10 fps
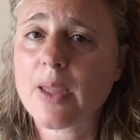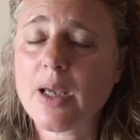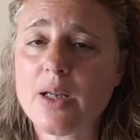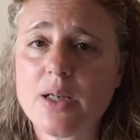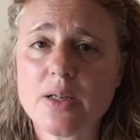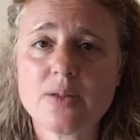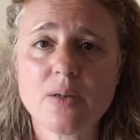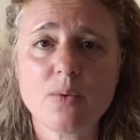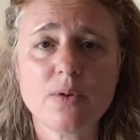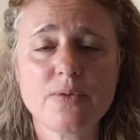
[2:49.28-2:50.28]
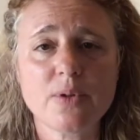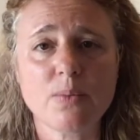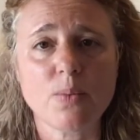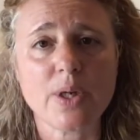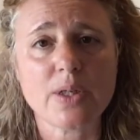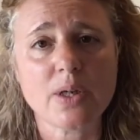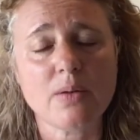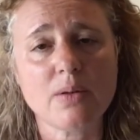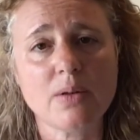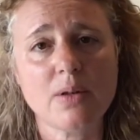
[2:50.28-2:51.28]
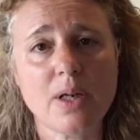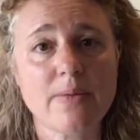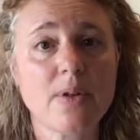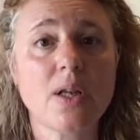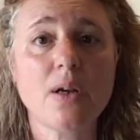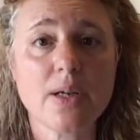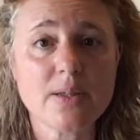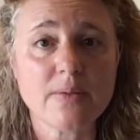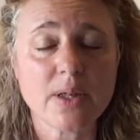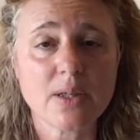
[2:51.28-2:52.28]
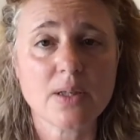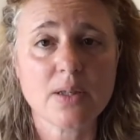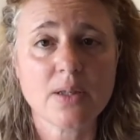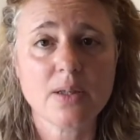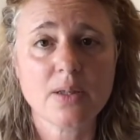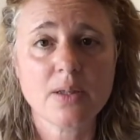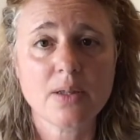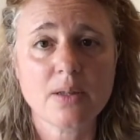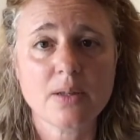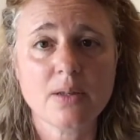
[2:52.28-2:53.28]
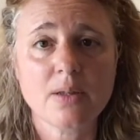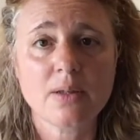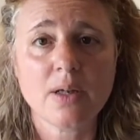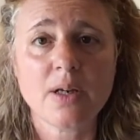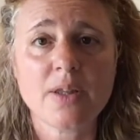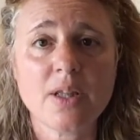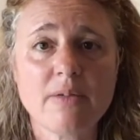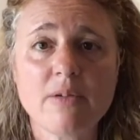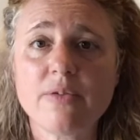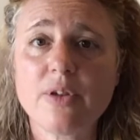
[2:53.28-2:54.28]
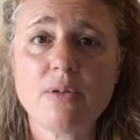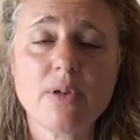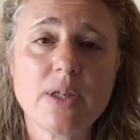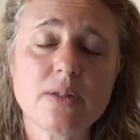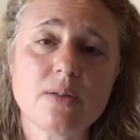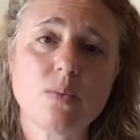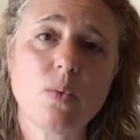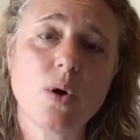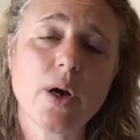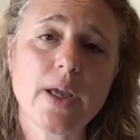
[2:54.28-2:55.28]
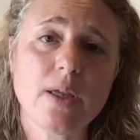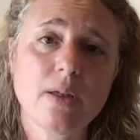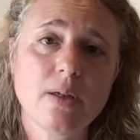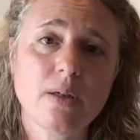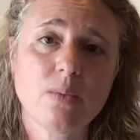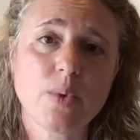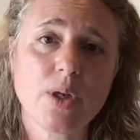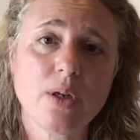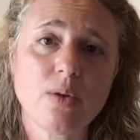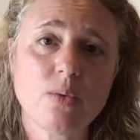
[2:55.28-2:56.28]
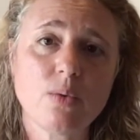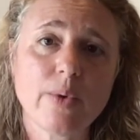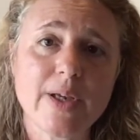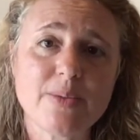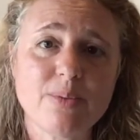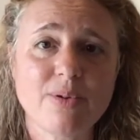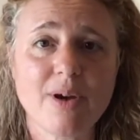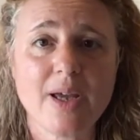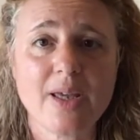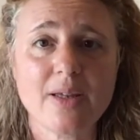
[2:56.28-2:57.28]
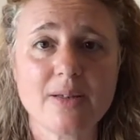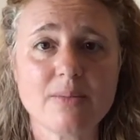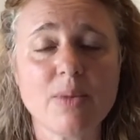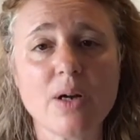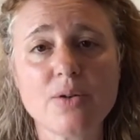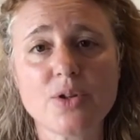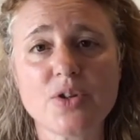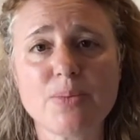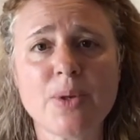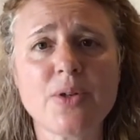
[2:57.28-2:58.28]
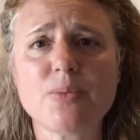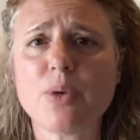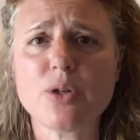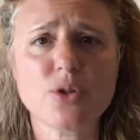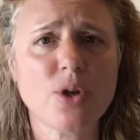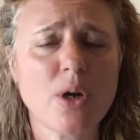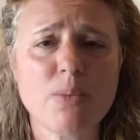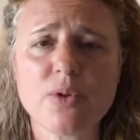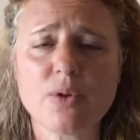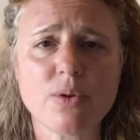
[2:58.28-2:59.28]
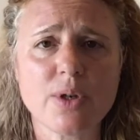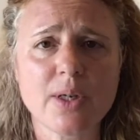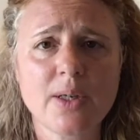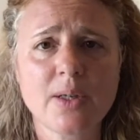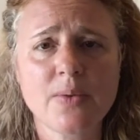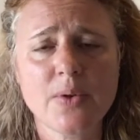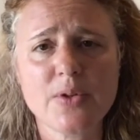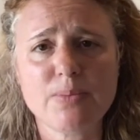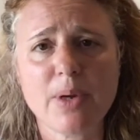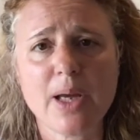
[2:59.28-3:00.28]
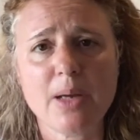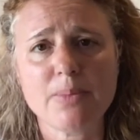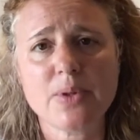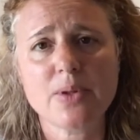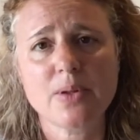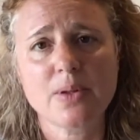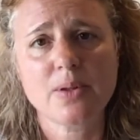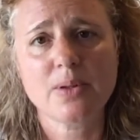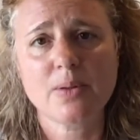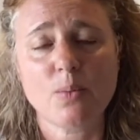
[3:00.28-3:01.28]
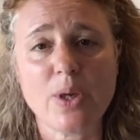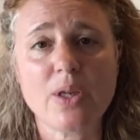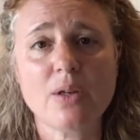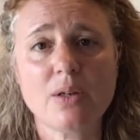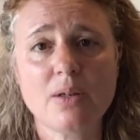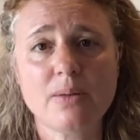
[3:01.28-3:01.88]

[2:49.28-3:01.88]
And yet so often we don't live in the light of it. And I think there are a few reasons why we don't always pray as much and spend as much time with God as perhaps we could.